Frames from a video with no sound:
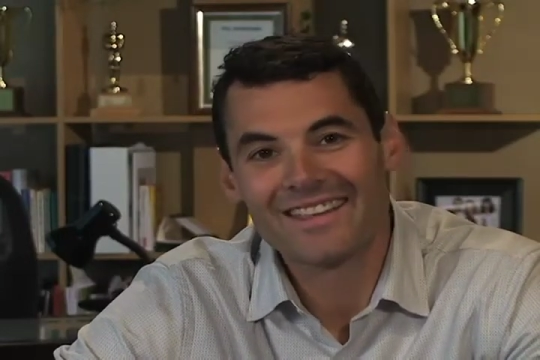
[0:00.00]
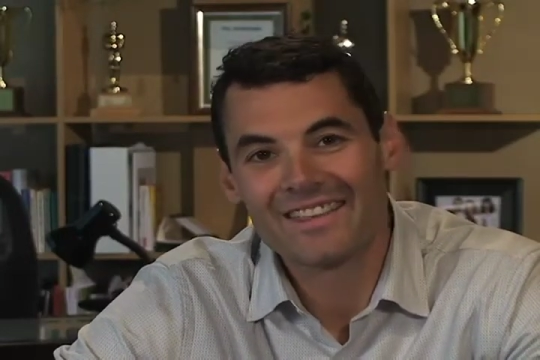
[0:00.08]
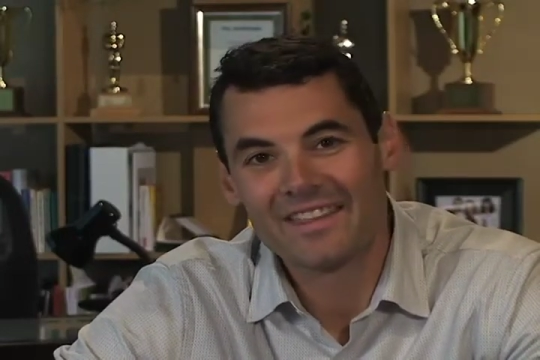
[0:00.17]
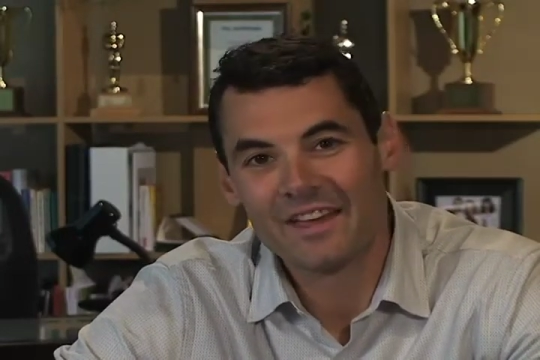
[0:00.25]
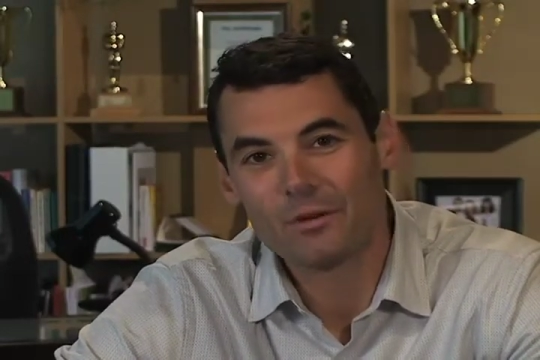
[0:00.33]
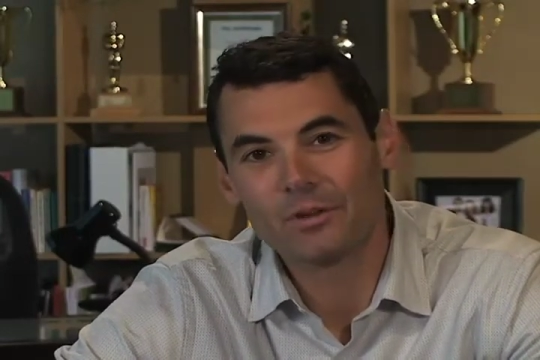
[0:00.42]

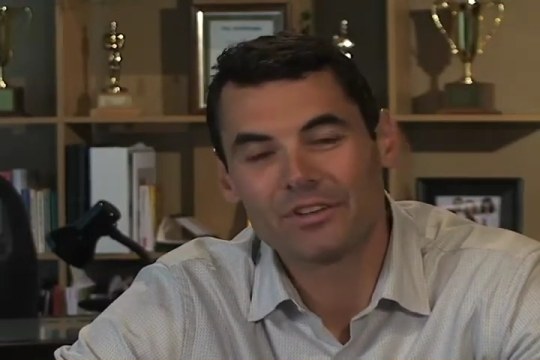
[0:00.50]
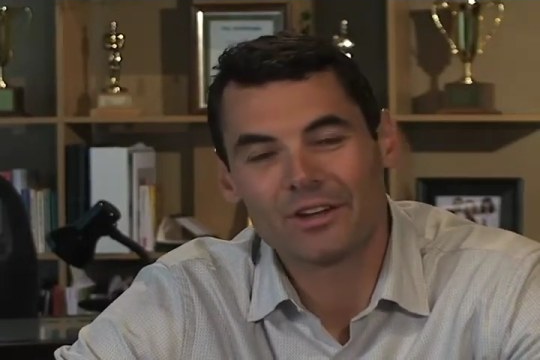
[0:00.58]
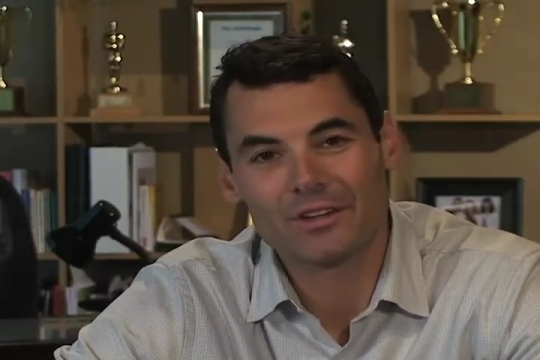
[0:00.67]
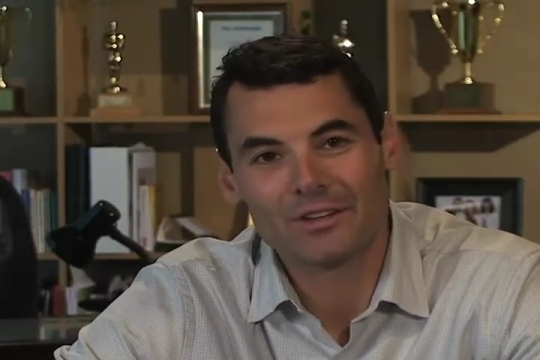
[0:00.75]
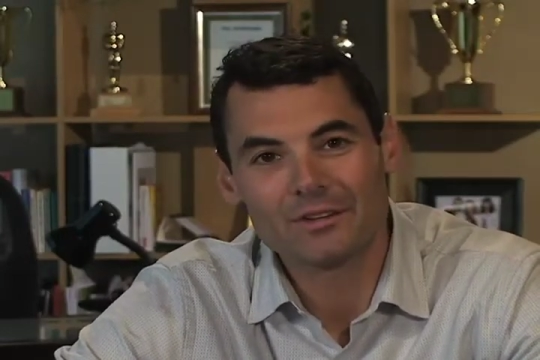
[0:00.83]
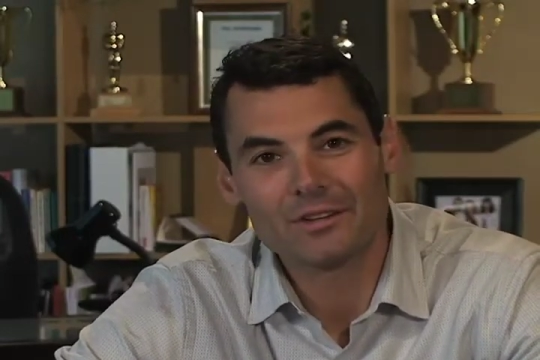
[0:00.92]
they will
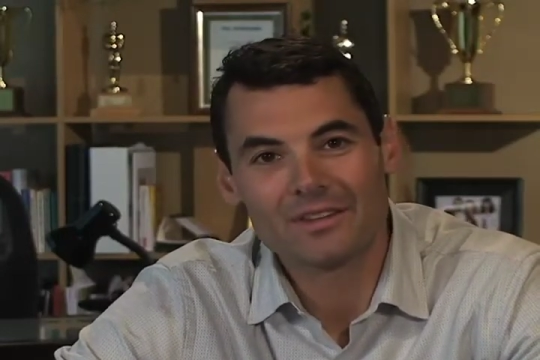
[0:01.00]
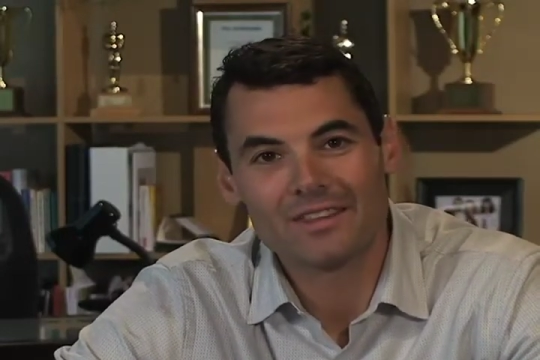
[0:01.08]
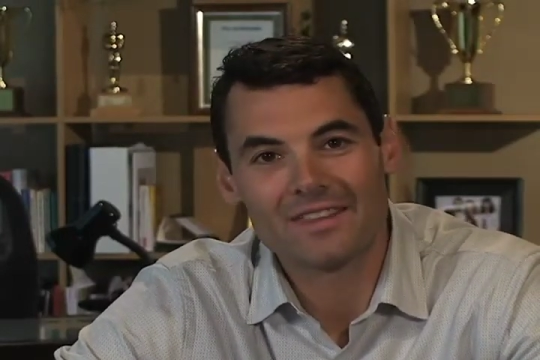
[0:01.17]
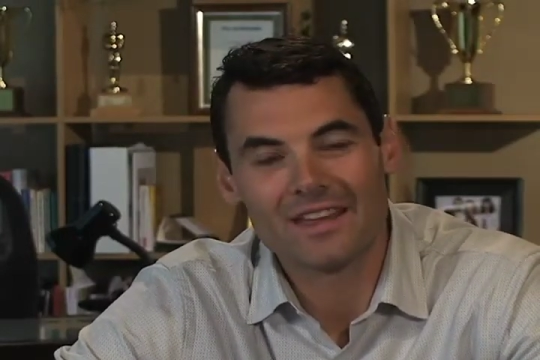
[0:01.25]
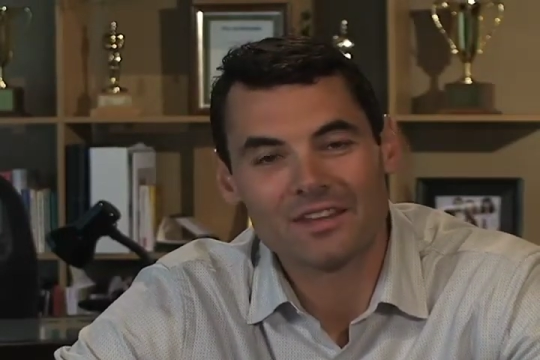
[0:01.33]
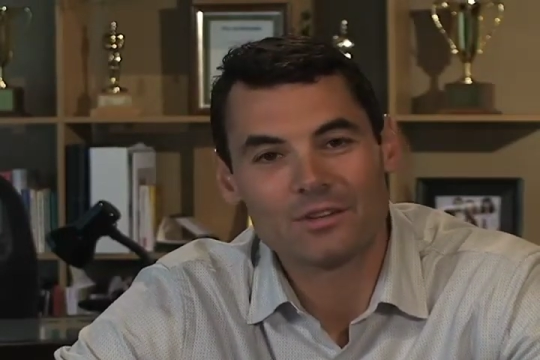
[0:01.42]
tell you
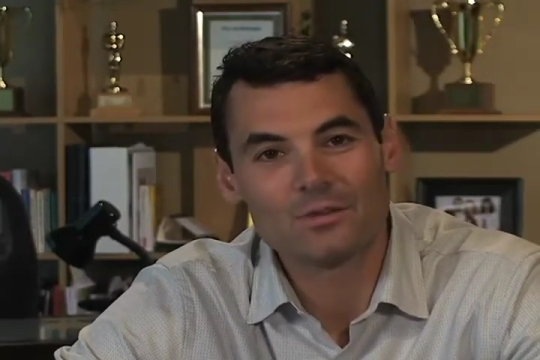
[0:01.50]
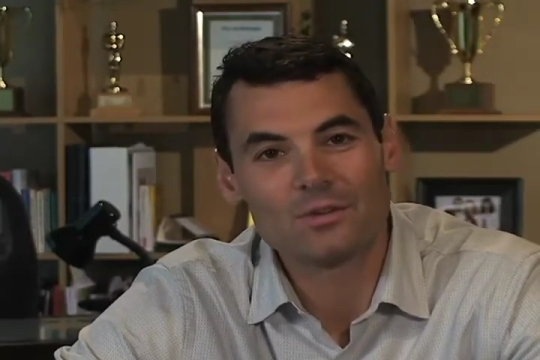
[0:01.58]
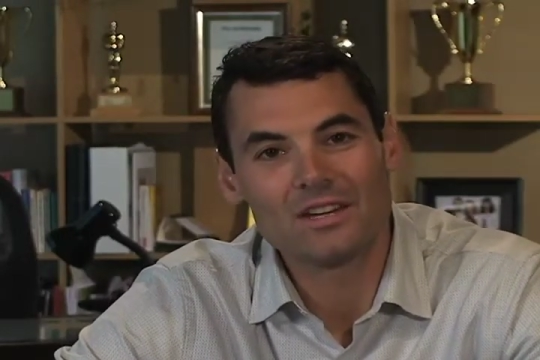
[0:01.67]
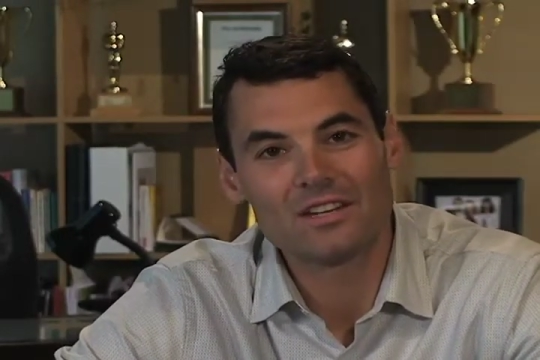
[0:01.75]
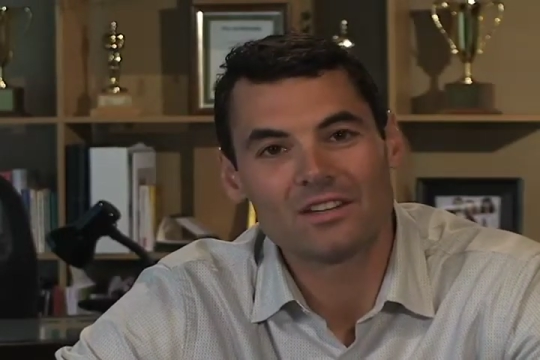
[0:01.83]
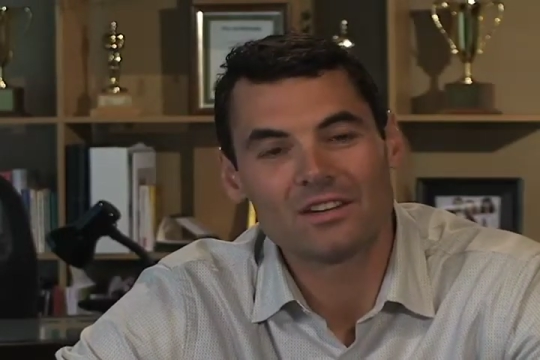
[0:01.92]
that you
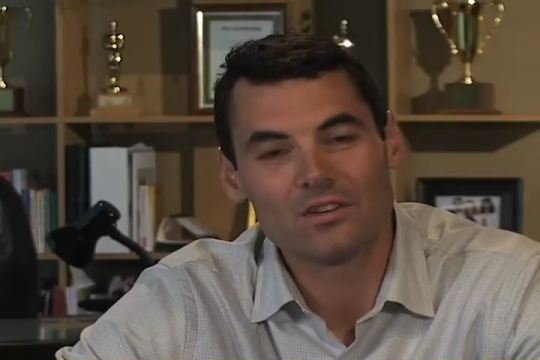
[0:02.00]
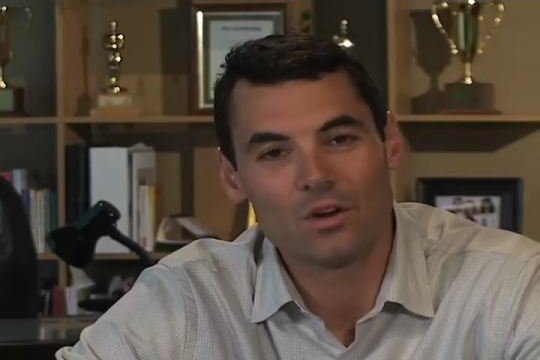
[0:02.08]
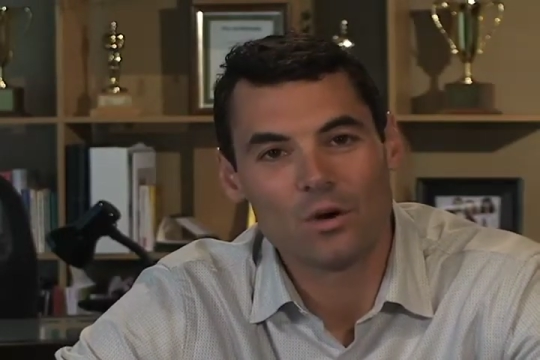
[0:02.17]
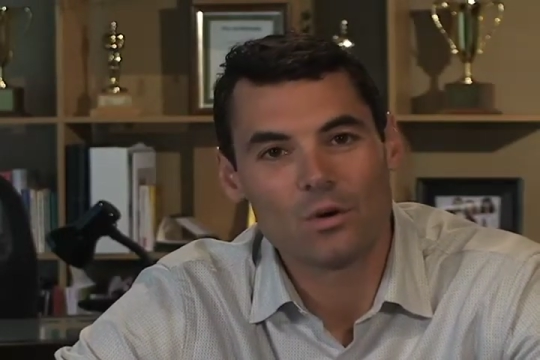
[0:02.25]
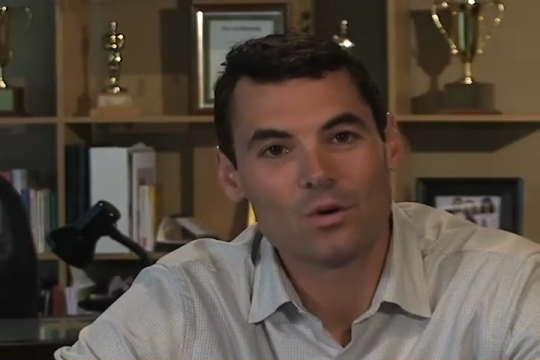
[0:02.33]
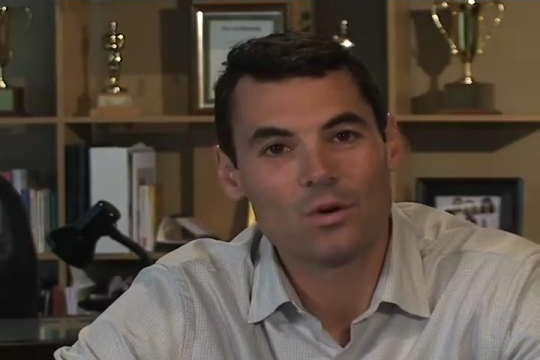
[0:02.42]
need to
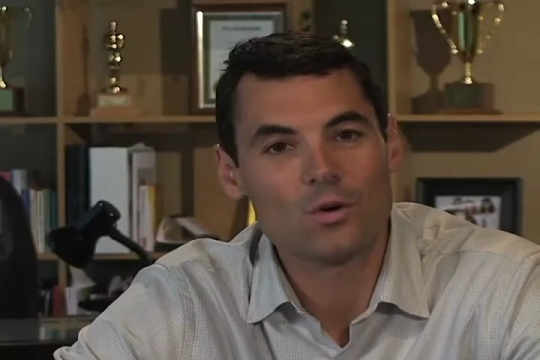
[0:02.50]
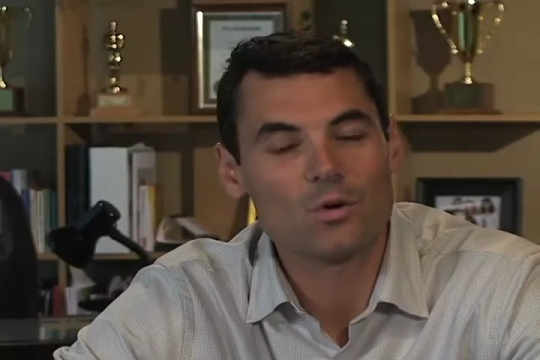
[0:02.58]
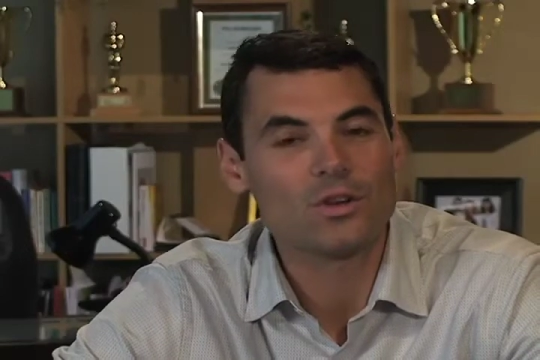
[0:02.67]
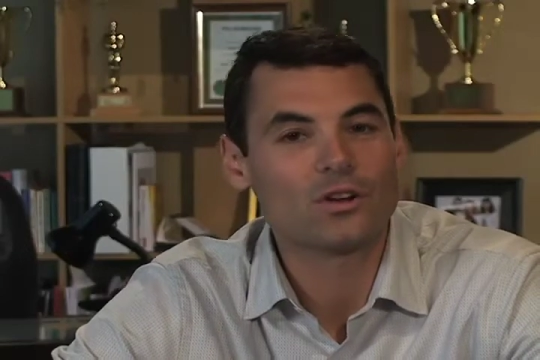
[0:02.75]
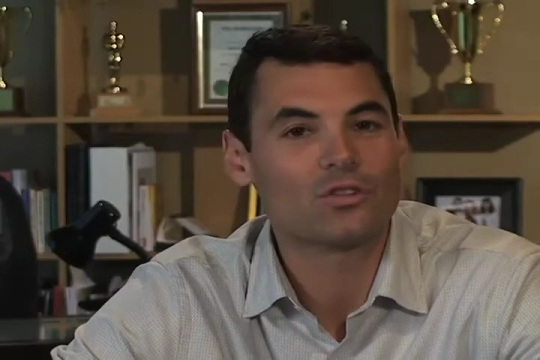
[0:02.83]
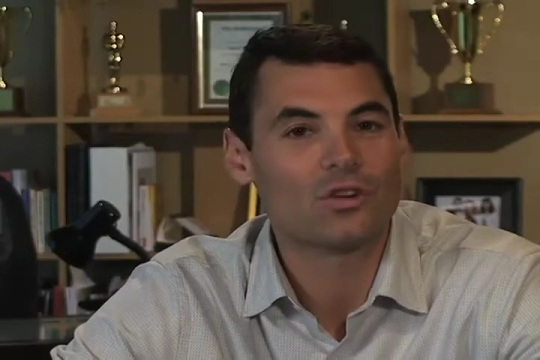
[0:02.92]
know who
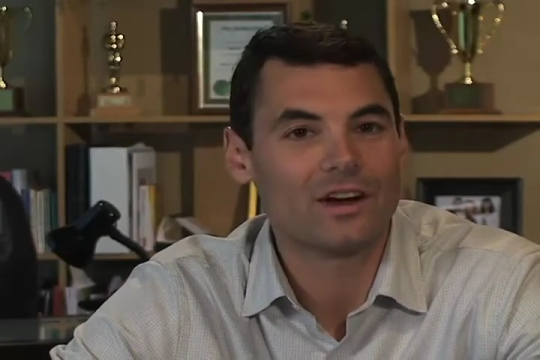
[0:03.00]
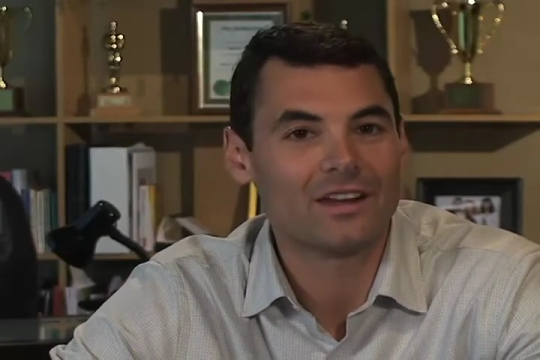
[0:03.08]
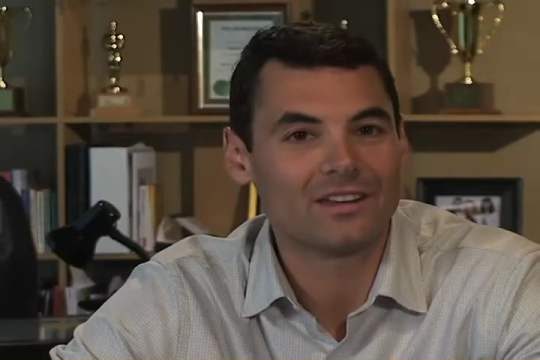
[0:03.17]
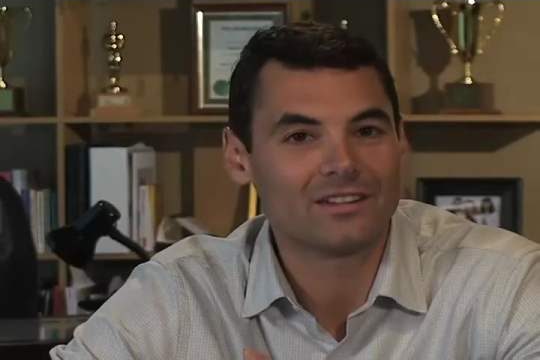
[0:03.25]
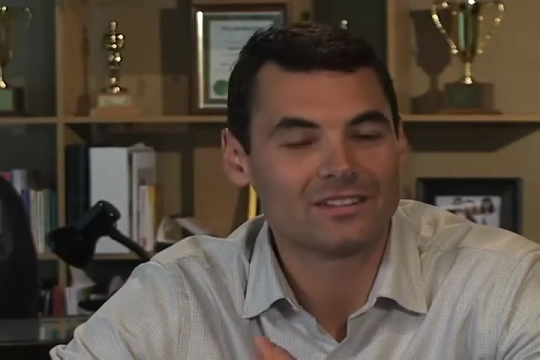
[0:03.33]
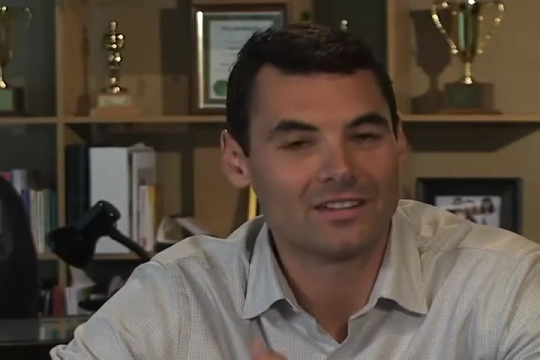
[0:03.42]
you're trying
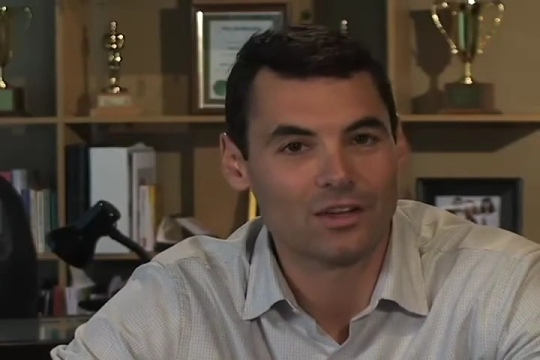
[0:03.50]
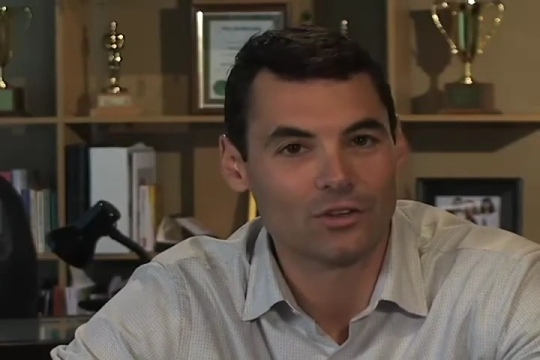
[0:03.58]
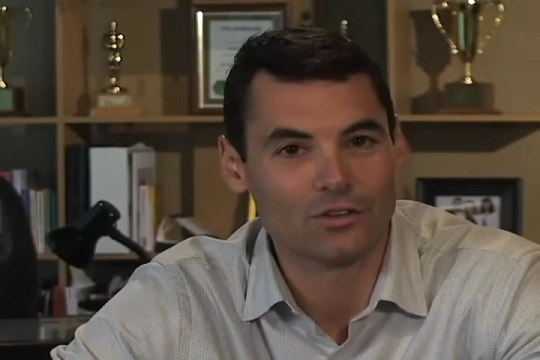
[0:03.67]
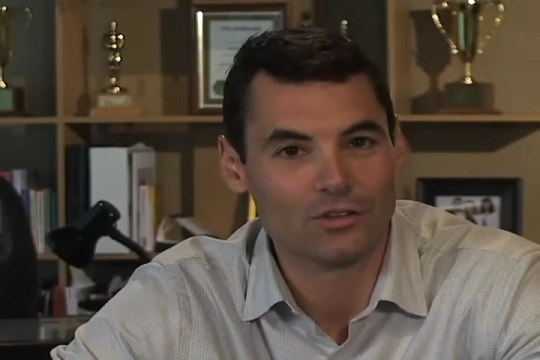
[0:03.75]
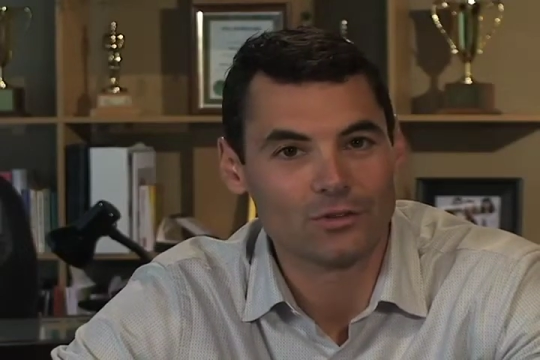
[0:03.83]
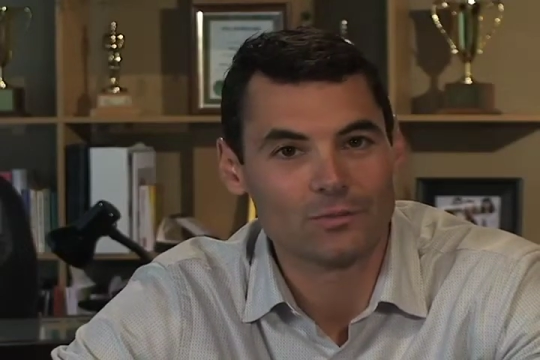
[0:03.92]
to sell
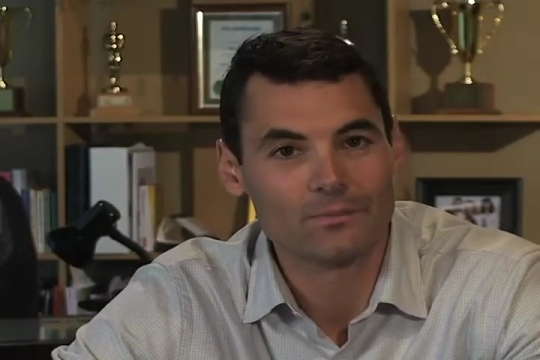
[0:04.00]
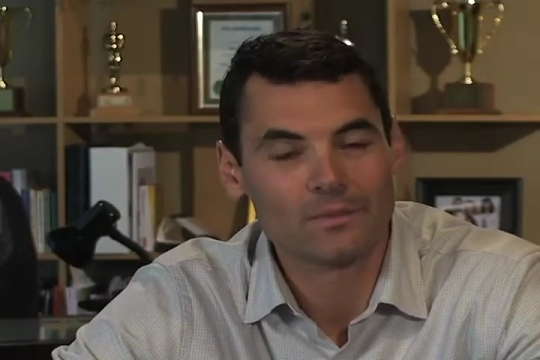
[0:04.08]
to.